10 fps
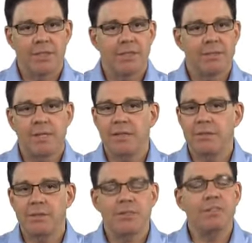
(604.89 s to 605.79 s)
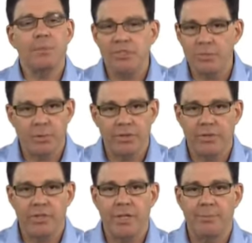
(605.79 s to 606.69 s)
It's about so much more
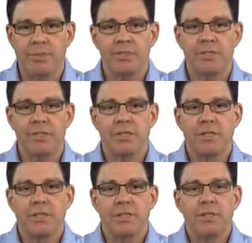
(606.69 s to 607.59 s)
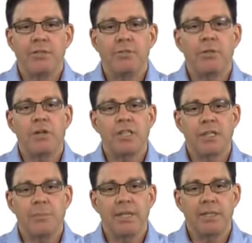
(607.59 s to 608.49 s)
than the numbers. FullCost
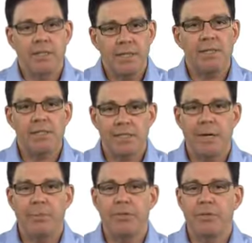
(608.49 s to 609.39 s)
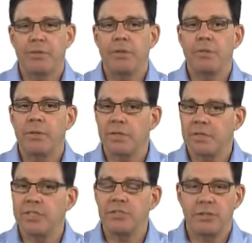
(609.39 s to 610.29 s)
can be a key step in your
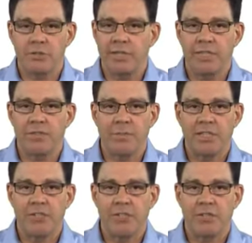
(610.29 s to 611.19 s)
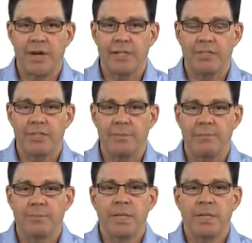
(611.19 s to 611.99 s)
organizational transformation strategy.